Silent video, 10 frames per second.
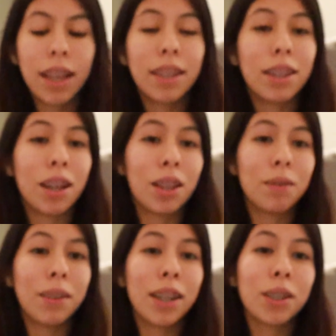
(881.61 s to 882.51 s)
And then the
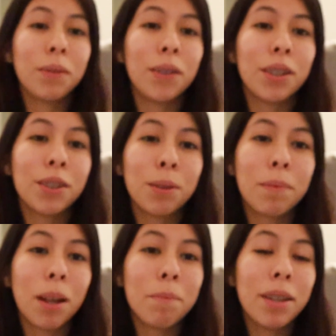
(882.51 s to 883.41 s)
other one I use for
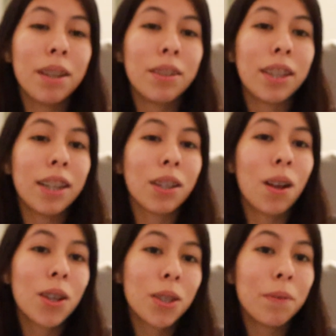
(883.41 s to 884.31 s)
YouTube thumbnails that is
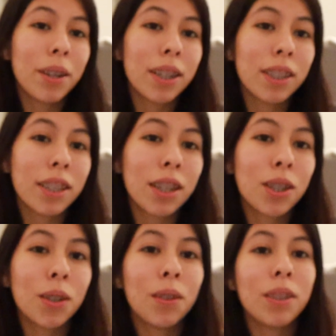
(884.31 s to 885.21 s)
also very
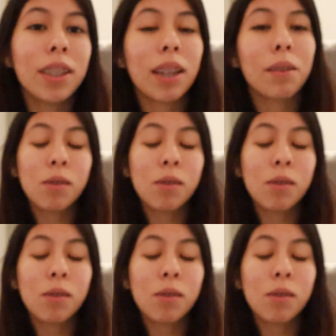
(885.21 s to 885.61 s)
essential, is like,